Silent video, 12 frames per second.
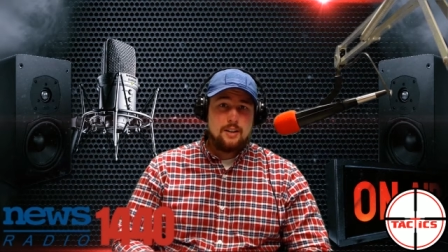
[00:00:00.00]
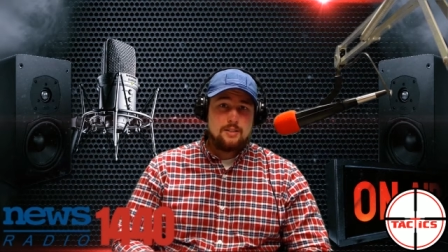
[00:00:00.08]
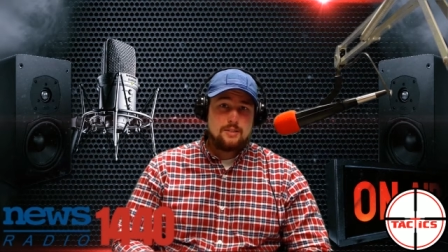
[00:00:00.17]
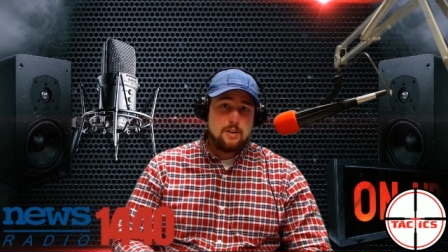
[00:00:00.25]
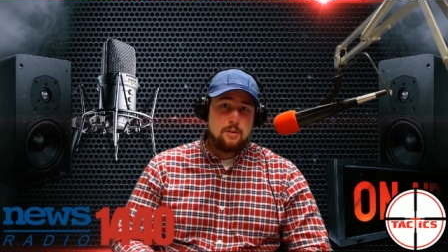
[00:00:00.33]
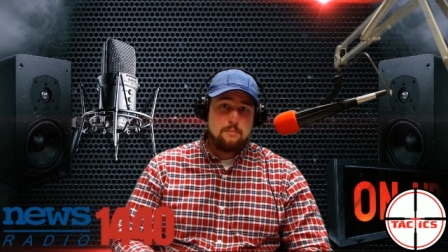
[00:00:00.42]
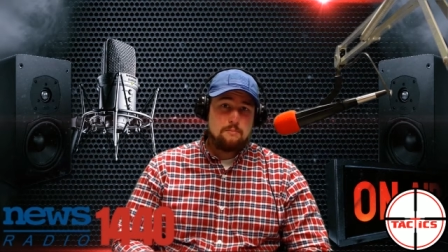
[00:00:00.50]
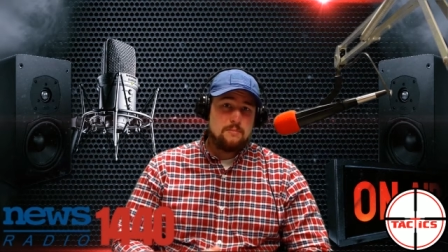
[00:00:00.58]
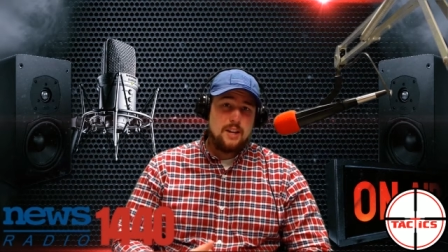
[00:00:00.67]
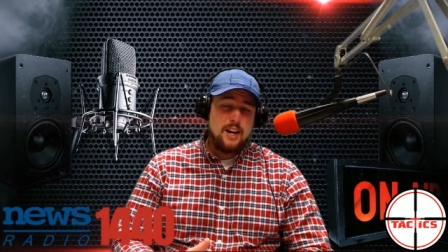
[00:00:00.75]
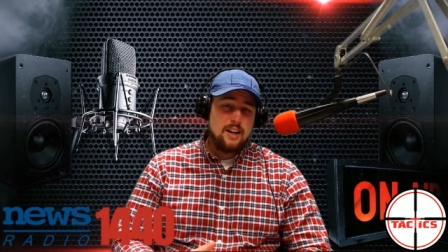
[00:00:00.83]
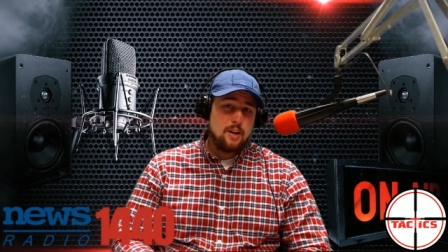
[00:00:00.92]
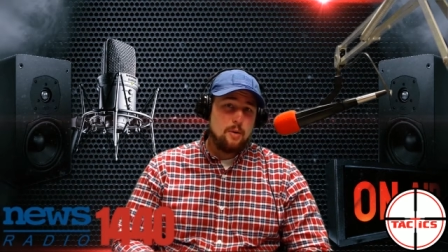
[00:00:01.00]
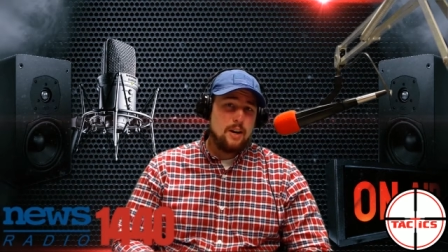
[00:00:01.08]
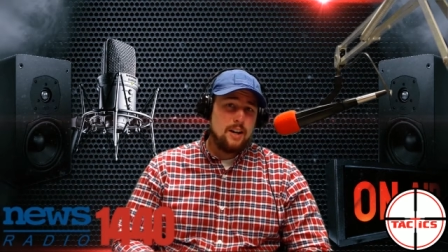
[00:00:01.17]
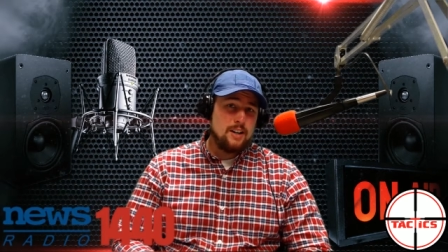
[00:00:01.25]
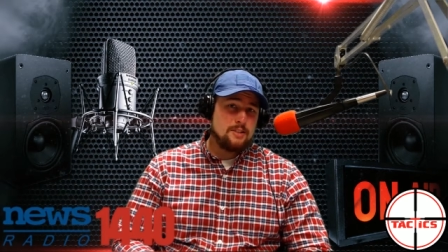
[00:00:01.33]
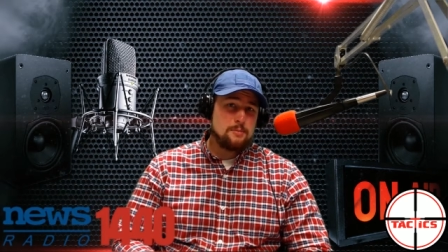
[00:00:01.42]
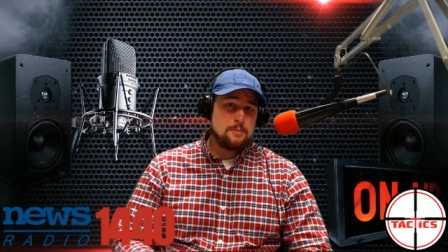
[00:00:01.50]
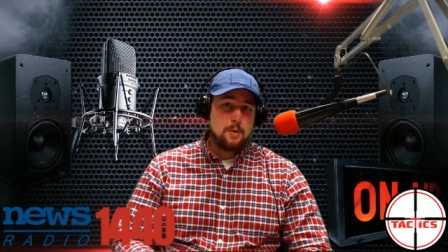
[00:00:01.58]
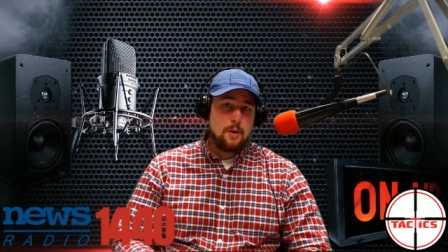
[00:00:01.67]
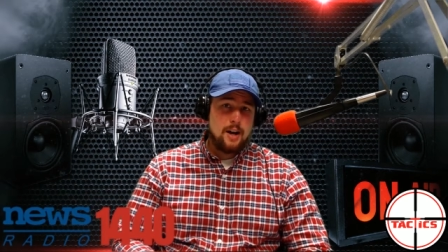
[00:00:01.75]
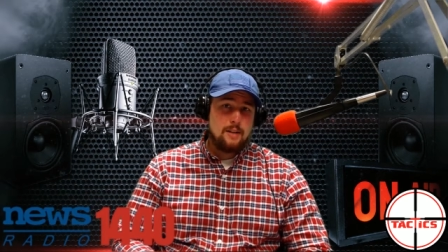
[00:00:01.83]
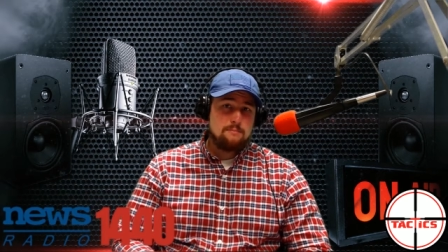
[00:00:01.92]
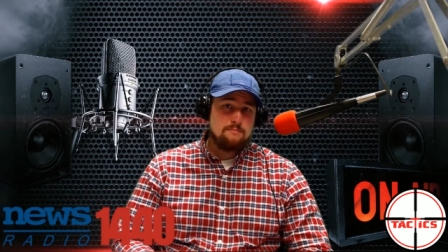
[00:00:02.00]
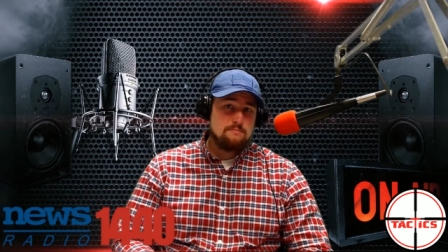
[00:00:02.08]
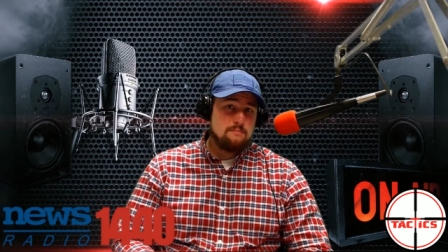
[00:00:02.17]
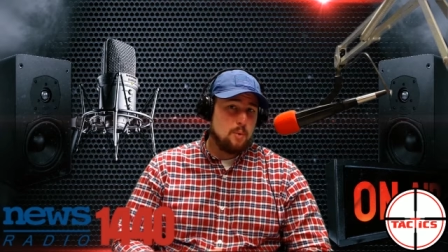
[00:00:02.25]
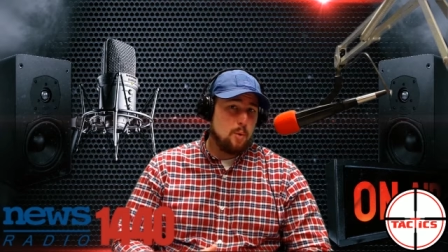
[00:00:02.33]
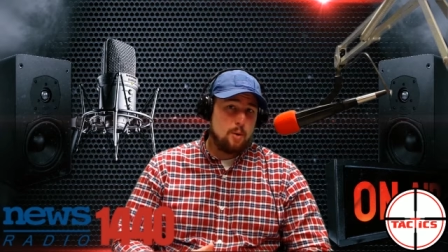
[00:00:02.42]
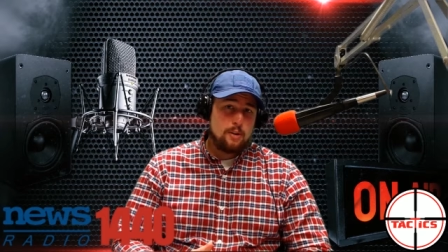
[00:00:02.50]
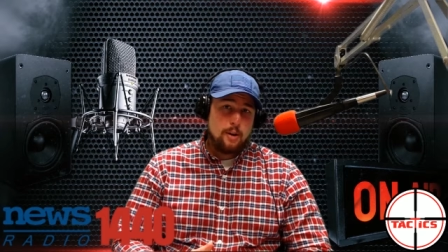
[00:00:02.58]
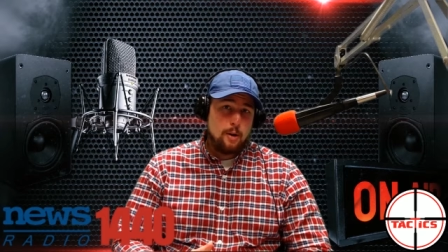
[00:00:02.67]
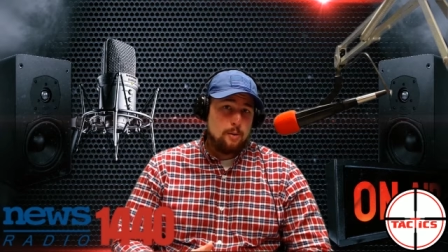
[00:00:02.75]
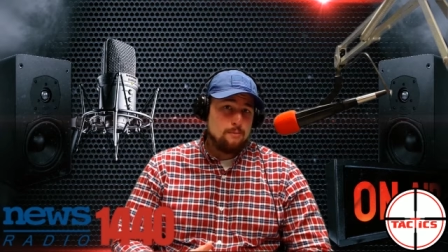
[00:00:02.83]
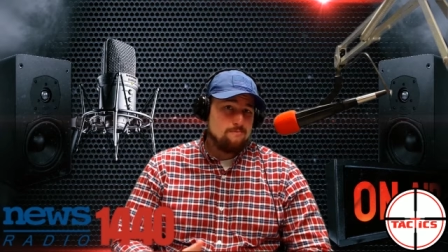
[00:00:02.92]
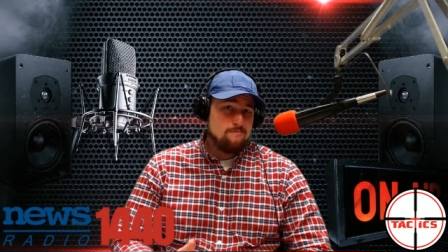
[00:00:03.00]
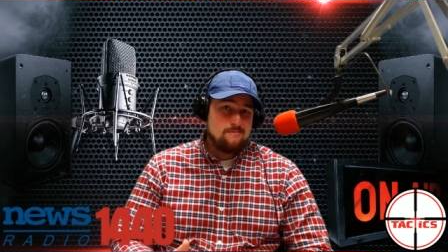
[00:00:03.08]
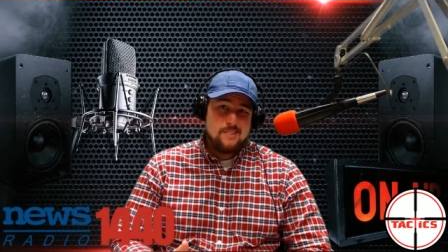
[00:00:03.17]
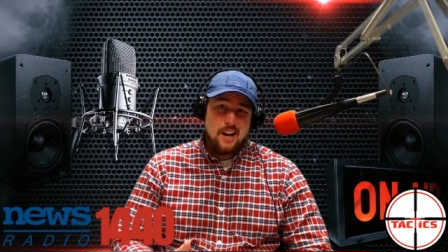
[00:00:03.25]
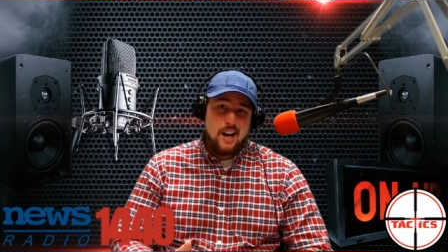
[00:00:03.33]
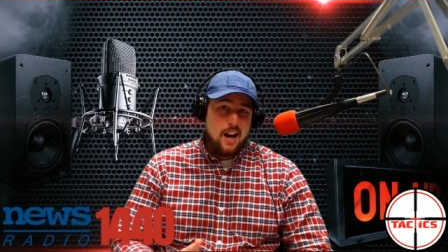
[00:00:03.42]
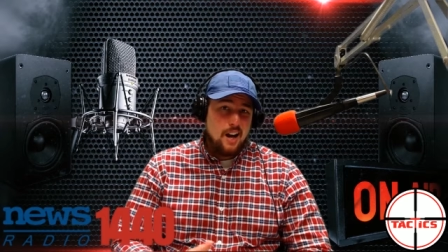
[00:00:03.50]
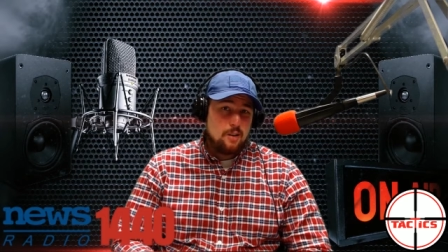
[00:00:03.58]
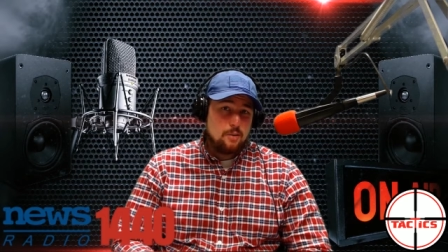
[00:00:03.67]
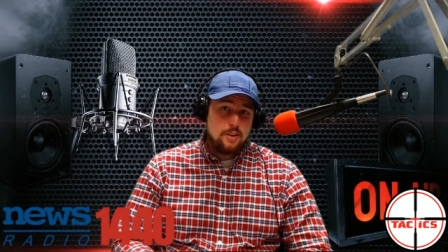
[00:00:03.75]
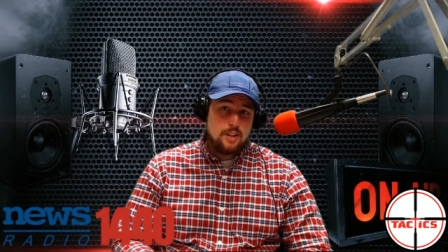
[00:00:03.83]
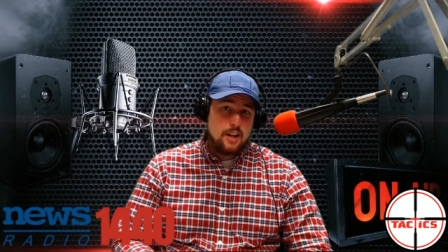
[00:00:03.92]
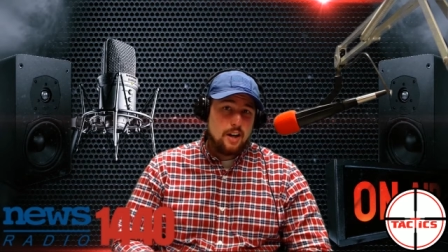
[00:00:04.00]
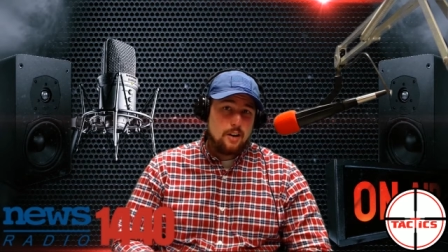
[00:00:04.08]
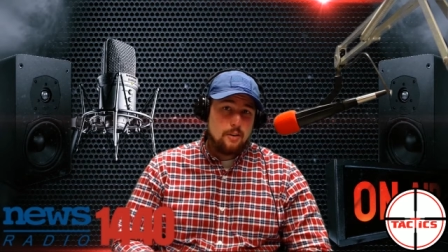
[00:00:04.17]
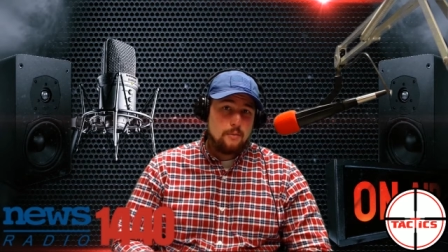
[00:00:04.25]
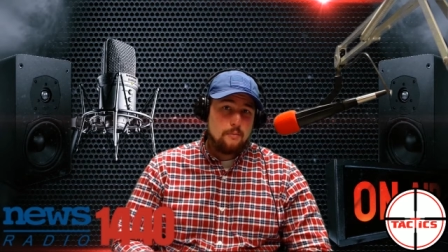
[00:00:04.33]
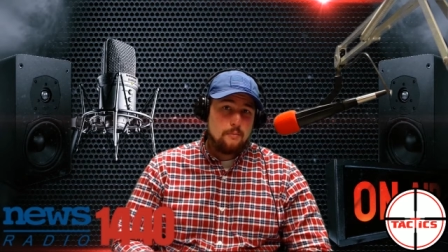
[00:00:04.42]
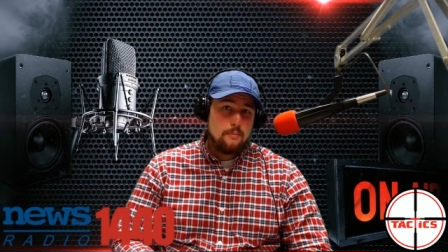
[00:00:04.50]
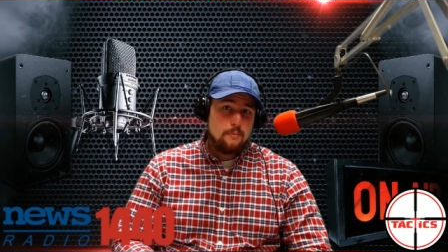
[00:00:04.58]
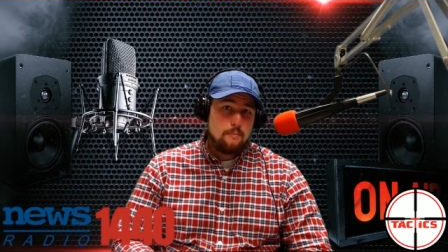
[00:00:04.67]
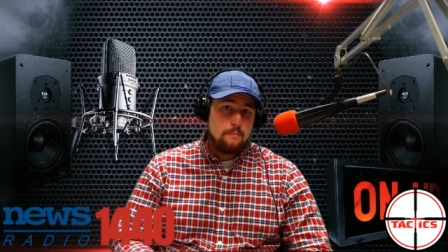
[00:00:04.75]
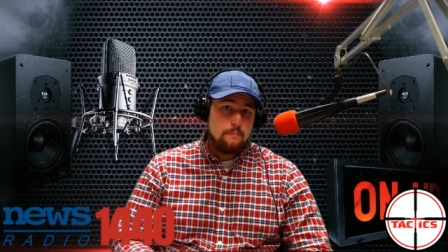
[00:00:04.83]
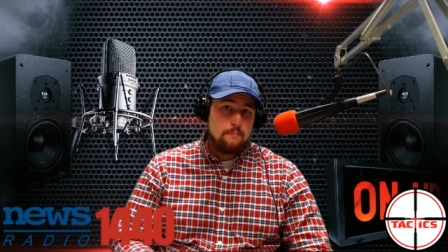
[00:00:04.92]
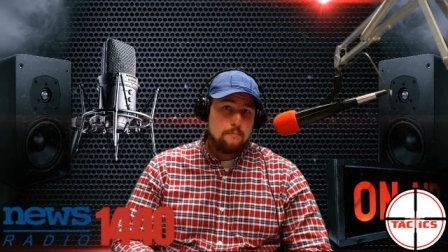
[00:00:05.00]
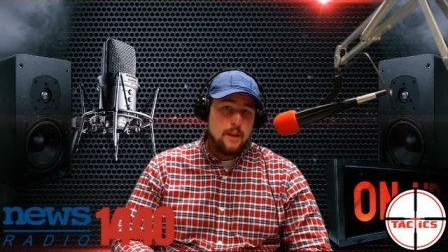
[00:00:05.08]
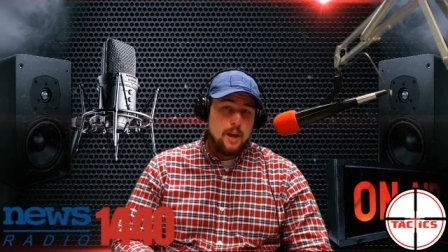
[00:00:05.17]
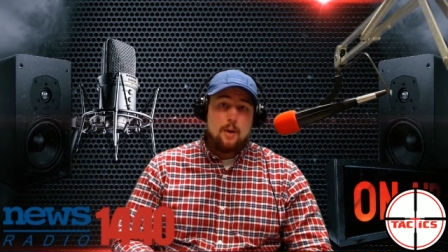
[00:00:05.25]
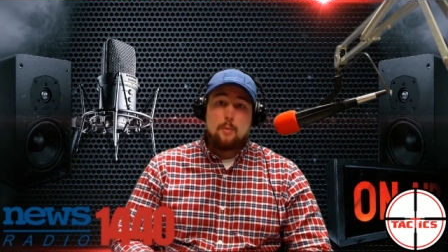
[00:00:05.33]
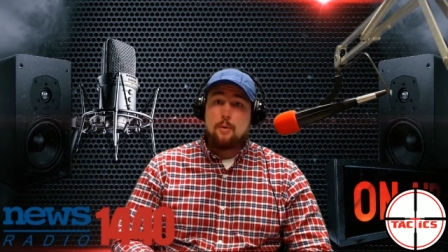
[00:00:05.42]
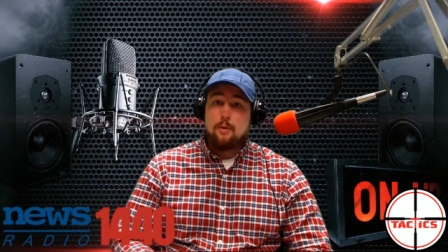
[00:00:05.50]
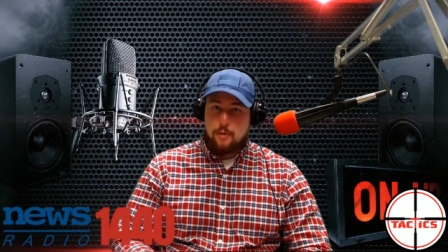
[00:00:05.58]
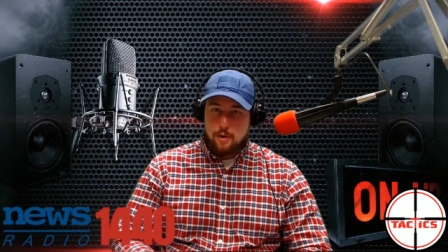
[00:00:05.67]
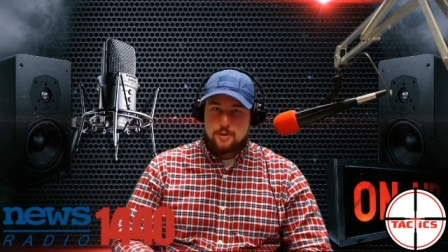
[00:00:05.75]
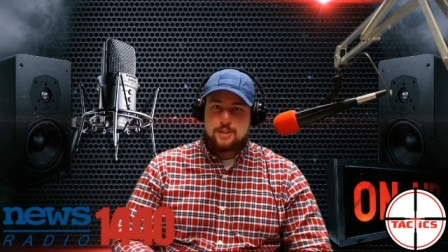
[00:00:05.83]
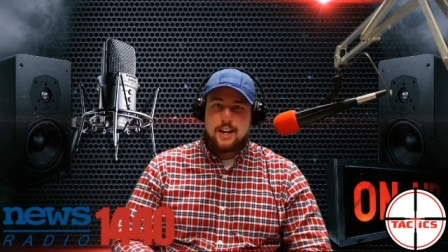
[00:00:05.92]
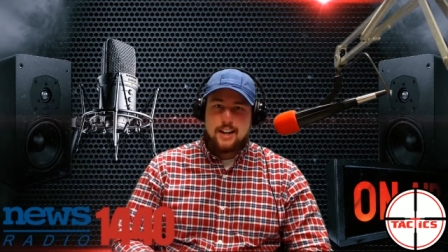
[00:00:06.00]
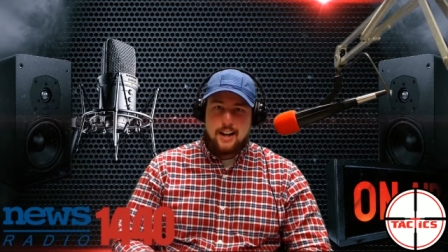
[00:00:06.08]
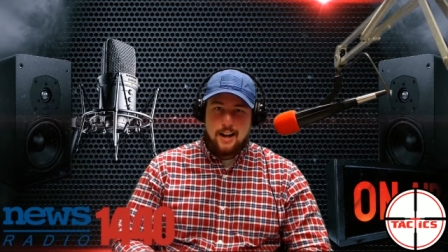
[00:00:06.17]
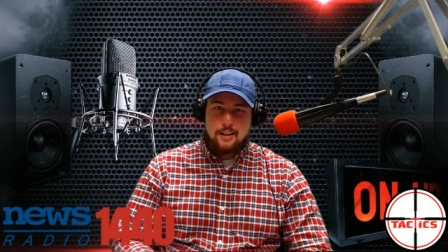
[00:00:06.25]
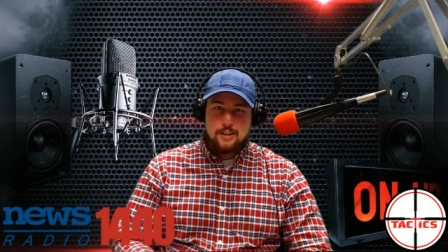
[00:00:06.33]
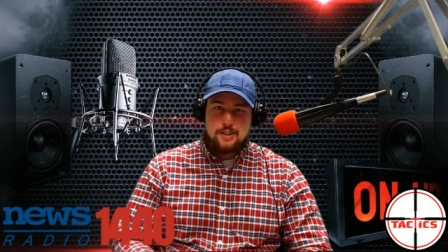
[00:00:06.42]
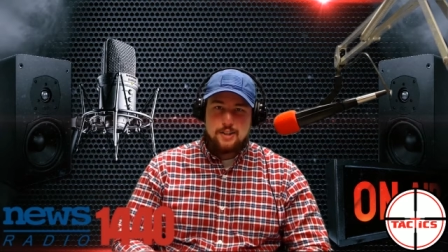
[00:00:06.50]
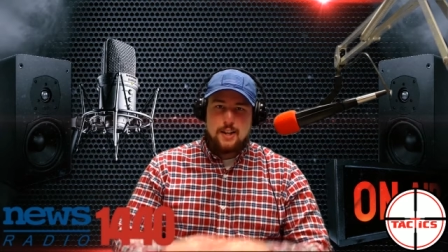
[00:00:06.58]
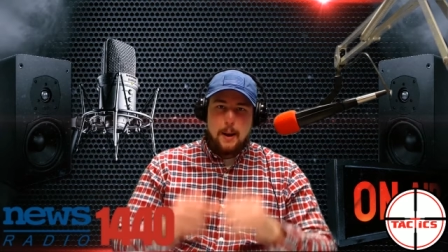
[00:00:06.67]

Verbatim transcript: So, yeah, go ahead and subscribe or don't. I don't really care. Reverse psychology.